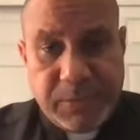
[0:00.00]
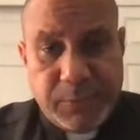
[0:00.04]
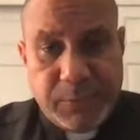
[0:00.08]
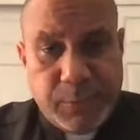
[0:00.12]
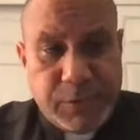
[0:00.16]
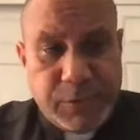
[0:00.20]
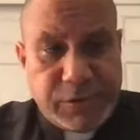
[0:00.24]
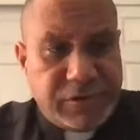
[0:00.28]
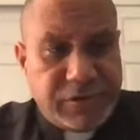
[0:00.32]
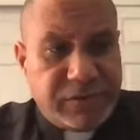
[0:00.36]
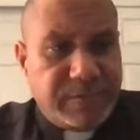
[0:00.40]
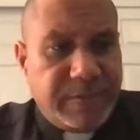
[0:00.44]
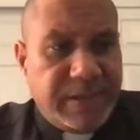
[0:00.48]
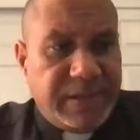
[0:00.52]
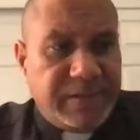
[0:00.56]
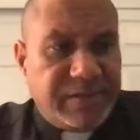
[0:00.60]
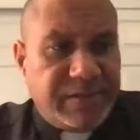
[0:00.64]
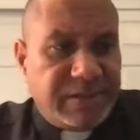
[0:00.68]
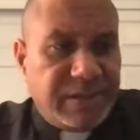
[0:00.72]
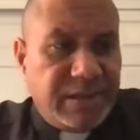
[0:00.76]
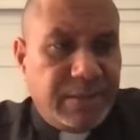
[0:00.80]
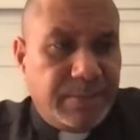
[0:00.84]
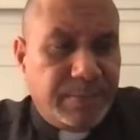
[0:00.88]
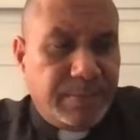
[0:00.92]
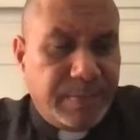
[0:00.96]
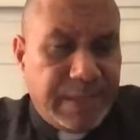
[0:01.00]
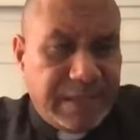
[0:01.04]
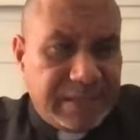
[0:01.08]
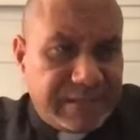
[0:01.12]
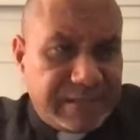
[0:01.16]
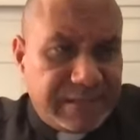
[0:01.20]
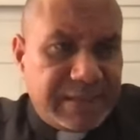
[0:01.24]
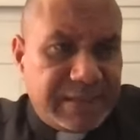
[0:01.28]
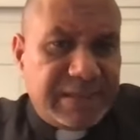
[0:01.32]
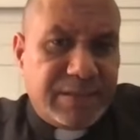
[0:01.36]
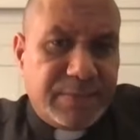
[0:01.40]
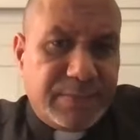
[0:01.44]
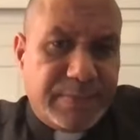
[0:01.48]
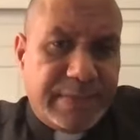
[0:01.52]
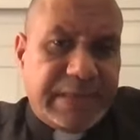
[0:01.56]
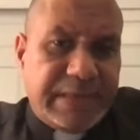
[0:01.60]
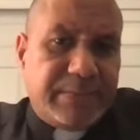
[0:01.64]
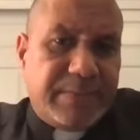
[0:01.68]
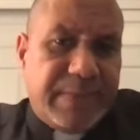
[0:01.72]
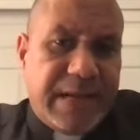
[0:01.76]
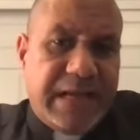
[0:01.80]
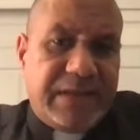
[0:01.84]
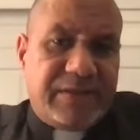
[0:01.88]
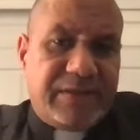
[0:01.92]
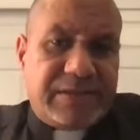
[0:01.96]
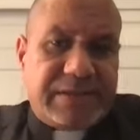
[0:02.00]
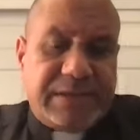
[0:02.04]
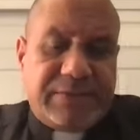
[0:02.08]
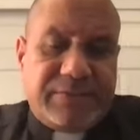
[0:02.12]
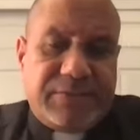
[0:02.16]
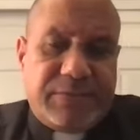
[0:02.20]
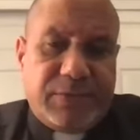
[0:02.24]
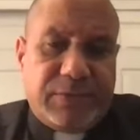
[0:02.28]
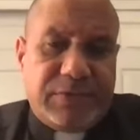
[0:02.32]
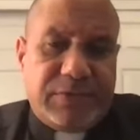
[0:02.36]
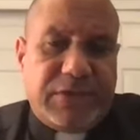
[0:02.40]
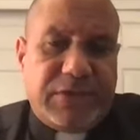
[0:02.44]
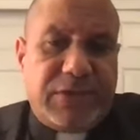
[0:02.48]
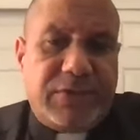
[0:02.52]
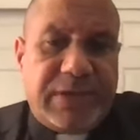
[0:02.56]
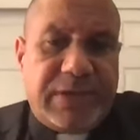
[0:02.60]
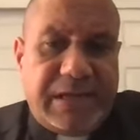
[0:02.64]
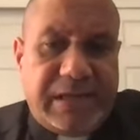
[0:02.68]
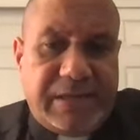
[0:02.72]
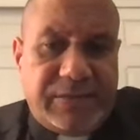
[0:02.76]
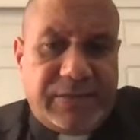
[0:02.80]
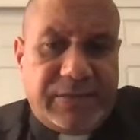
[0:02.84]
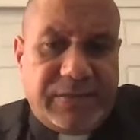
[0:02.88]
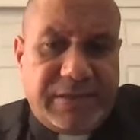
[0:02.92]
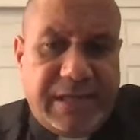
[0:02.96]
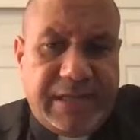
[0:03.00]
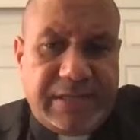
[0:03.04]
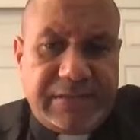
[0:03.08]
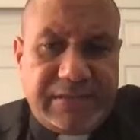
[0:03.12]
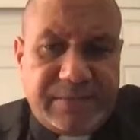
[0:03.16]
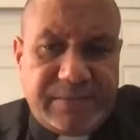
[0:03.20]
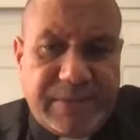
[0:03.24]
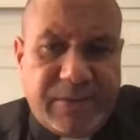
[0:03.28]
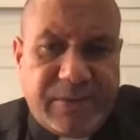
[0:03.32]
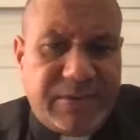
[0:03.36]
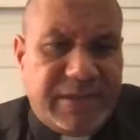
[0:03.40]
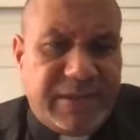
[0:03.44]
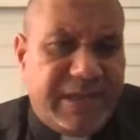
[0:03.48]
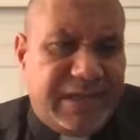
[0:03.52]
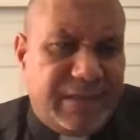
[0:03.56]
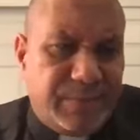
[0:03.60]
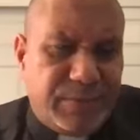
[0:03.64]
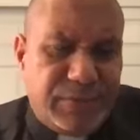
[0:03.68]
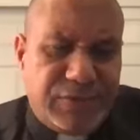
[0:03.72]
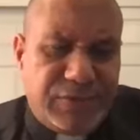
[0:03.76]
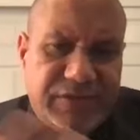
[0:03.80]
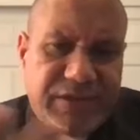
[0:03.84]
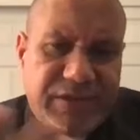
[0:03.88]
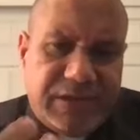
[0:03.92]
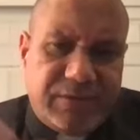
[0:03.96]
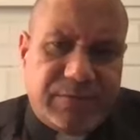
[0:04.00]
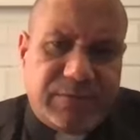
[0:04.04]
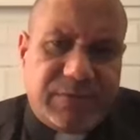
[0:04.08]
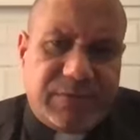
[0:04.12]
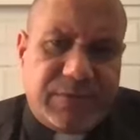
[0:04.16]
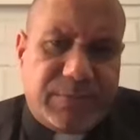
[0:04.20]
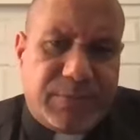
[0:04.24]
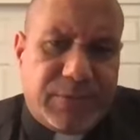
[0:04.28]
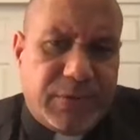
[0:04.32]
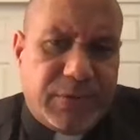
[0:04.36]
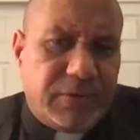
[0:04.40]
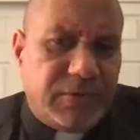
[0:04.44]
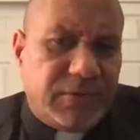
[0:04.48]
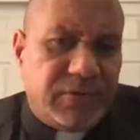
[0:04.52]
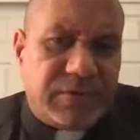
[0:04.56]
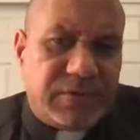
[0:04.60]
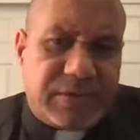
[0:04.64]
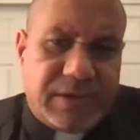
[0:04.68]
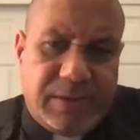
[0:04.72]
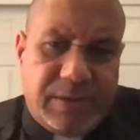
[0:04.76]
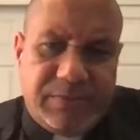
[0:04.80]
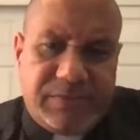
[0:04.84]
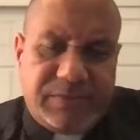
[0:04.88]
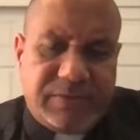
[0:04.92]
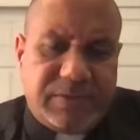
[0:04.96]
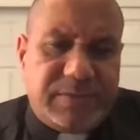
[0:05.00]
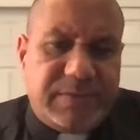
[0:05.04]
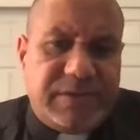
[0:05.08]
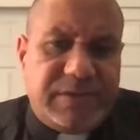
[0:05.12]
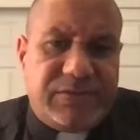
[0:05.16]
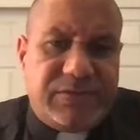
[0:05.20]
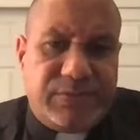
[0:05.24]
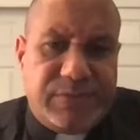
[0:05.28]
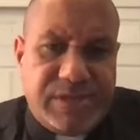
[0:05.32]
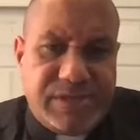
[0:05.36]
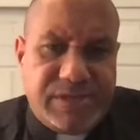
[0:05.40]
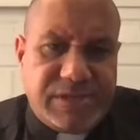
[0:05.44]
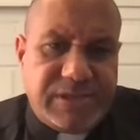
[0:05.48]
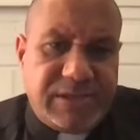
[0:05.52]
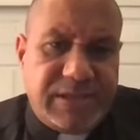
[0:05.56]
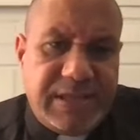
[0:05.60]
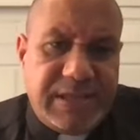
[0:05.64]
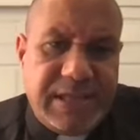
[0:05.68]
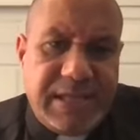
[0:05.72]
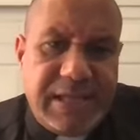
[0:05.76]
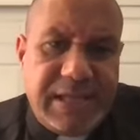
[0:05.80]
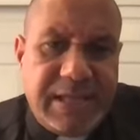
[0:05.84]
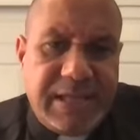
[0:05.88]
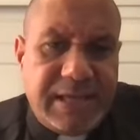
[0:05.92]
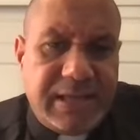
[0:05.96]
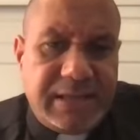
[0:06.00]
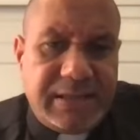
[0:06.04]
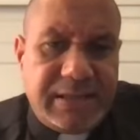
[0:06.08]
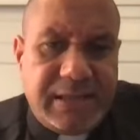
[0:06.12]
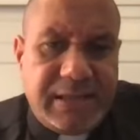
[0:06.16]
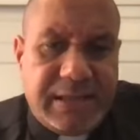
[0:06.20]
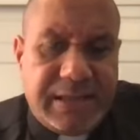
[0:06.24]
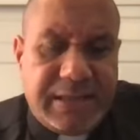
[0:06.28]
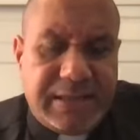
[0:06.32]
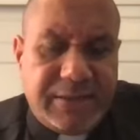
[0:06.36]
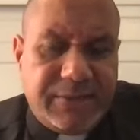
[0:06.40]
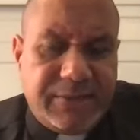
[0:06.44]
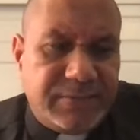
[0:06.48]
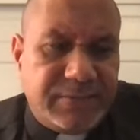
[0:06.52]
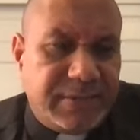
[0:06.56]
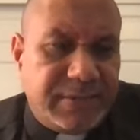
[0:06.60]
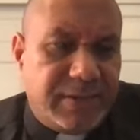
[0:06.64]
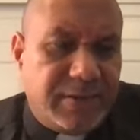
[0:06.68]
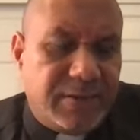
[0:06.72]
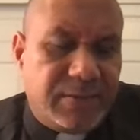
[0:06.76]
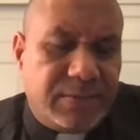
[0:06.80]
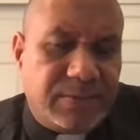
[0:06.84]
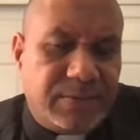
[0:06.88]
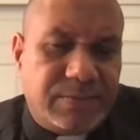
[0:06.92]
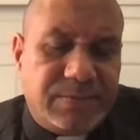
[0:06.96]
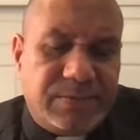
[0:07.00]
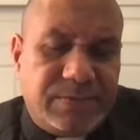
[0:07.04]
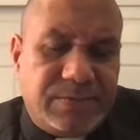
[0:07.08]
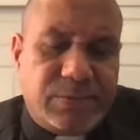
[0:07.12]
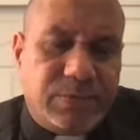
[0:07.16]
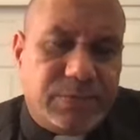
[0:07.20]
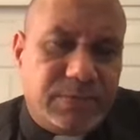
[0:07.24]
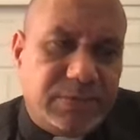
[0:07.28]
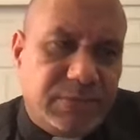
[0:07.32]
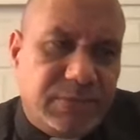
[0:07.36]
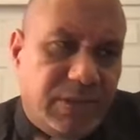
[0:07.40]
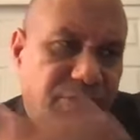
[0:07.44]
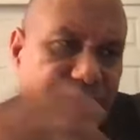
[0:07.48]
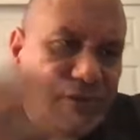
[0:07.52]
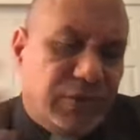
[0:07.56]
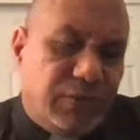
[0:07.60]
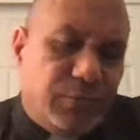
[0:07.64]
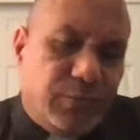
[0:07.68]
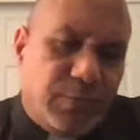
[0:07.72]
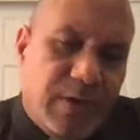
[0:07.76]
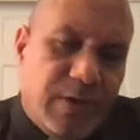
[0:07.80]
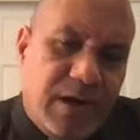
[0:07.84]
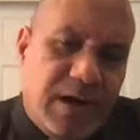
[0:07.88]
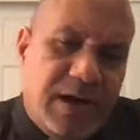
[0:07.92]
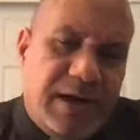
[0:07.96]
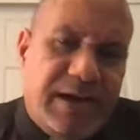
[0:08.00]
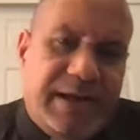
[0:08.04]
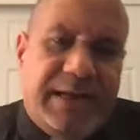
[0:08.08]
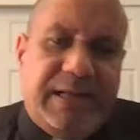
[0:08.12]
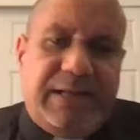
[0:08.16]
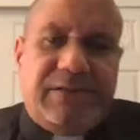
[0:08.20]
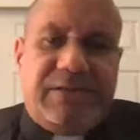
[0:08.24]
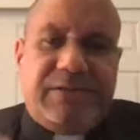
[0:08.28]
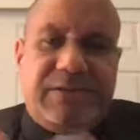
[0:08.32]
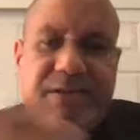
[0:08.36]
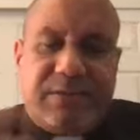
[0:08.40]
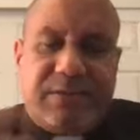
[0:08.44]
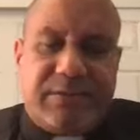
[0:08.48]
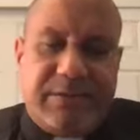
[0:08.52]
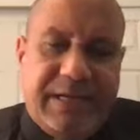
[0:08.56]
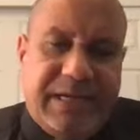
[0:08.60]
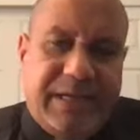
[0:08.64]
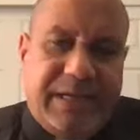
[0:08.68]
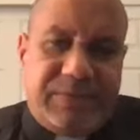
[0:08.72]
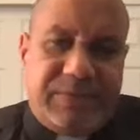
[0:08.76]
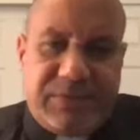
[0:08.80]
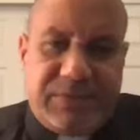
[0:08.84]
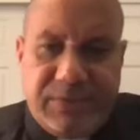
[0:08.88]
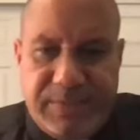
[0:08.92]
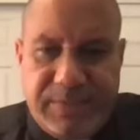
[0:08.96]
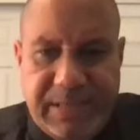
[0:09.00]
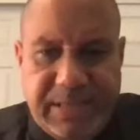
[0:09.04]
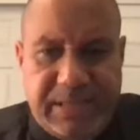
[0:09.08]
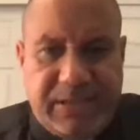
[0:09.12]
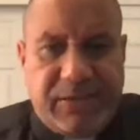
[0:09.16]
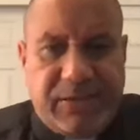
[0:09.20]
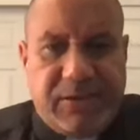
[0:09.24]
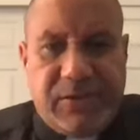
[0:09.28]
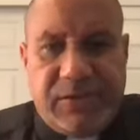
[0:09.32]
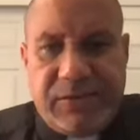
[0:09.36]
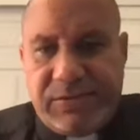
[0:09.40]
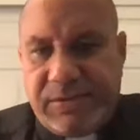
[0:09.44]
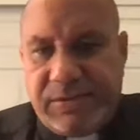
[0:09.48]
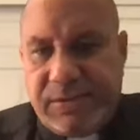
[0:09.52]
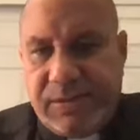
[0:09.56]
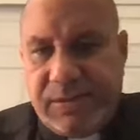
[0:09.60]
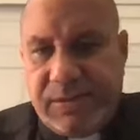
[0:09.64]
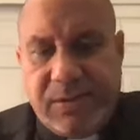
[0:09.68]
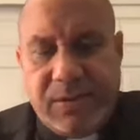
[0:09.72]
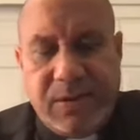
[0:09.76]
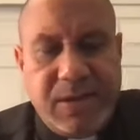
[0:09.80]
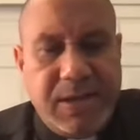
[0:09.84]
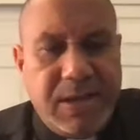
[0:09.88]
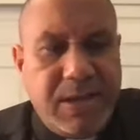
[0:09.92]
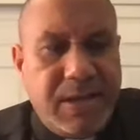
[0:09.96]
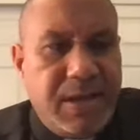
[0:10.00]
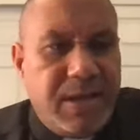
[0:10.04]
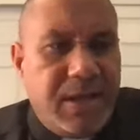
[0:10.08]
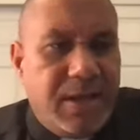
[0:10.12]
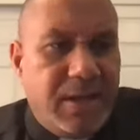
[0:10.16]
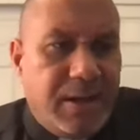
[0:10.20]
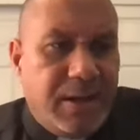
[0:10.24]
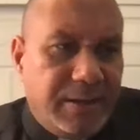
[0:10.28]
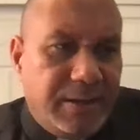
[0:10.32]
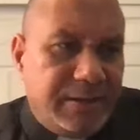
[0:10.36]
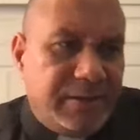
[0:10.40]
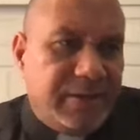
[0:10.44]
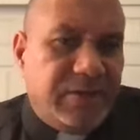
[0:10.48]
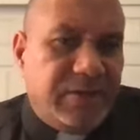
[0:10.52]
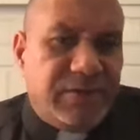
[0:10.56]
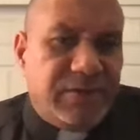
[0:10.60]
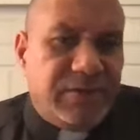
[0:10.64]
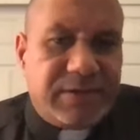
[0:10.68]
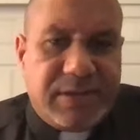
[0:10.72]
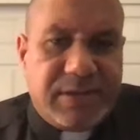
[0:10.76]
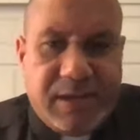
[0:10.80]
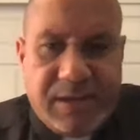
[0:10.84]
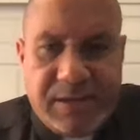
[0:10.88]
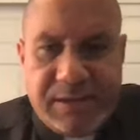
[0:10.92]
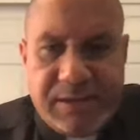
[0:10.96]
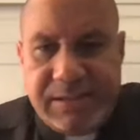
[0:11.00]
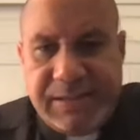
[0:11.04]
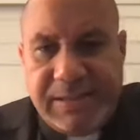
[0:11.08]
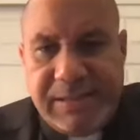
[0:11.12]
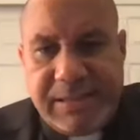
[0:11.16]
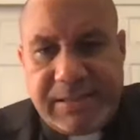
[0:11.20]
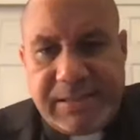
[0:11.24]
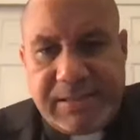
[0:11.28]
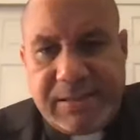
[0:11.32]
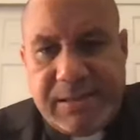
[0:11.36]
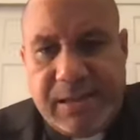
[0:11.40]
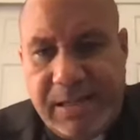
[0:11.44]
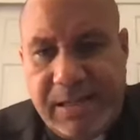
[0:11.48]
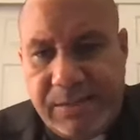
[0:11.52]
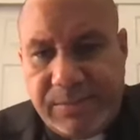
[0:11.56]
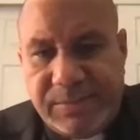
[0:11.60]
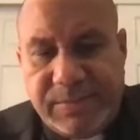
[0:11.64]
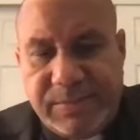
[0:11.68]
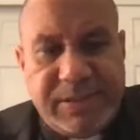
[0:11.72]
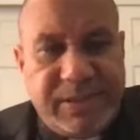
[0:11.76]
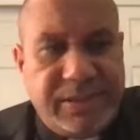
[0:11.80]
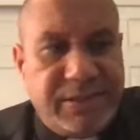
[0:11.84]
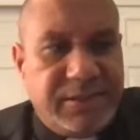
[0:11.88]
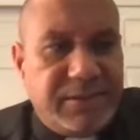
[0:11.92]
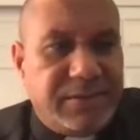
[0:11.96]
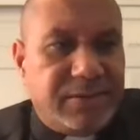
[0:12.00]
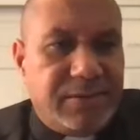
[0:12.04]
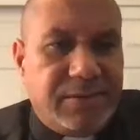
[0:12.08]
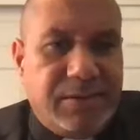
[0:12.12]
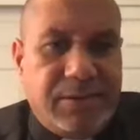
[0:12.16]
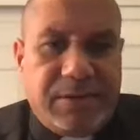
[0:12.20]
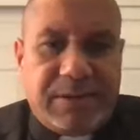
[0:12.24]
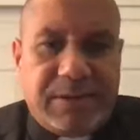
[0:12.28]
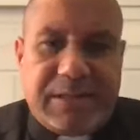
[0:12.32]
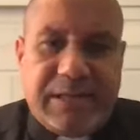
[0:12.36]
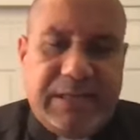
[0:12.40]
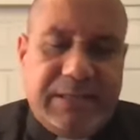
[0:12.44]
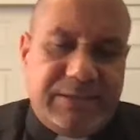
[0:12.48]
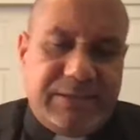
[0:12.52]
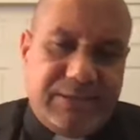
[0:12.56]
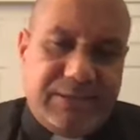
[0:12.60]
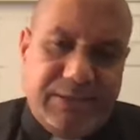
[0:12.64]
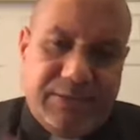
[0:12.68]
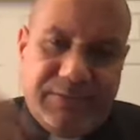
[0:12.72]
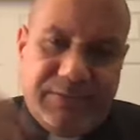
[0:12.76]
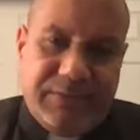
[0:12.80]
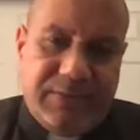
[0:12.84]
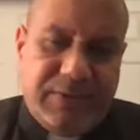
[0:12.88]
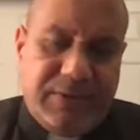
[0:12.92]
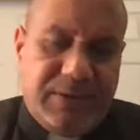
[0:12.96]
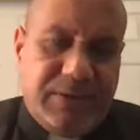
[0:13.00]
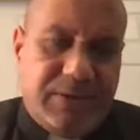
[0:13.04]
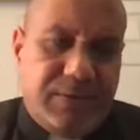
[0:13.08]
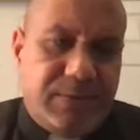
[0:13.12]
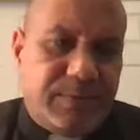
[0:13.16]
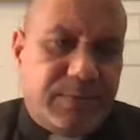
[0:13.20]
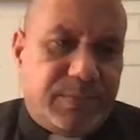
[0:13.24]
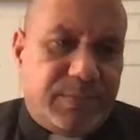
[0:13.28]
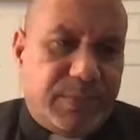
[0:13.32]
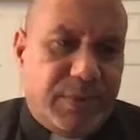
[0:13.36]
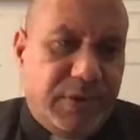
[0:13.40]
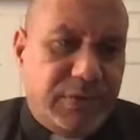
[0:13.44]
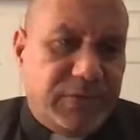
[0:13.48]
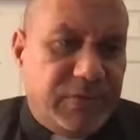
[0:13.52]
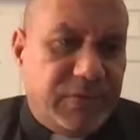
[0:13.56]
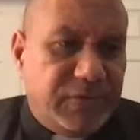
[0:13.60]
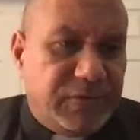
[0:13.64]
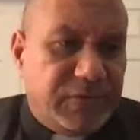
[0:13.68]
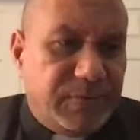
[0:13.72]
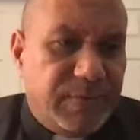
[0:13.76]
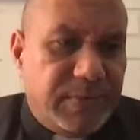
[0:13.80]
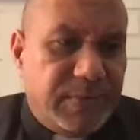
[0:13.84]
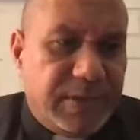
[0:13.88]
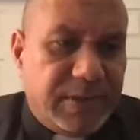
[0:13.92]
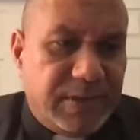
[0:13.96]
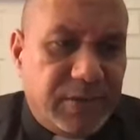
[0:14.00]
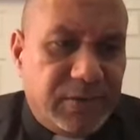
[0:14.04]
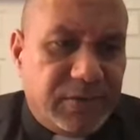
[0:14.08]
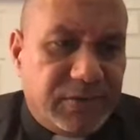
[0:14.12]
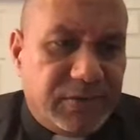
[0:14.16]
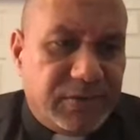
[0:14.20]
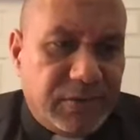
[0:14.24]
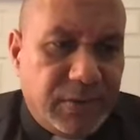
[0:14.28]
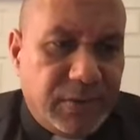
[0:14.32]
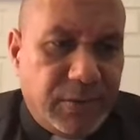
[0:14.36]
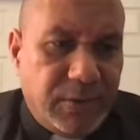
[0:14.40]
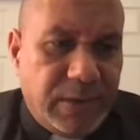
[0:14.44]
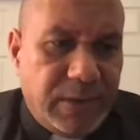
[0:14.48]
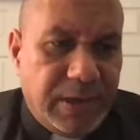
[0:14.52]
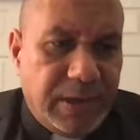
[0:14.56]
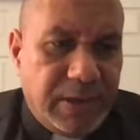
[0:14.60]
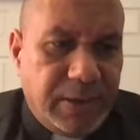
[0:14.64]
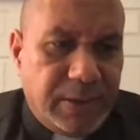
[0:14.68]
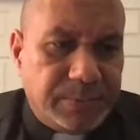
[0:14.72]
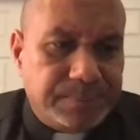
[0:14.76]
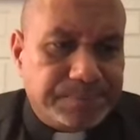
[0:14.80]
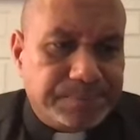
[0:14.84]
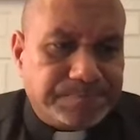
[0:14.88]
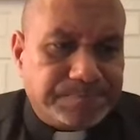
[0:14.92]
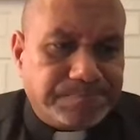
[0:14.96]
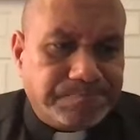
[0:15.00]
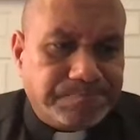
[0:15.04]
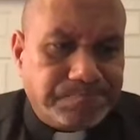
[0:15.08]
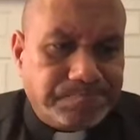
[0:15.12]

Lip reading: which is basically the breadbasket for the United States. About 90% of the produce comes from this region. A lot of, you know, not just wines, the grapes, tomatoes, onions, garlic, almonds, all kinds of produce, but also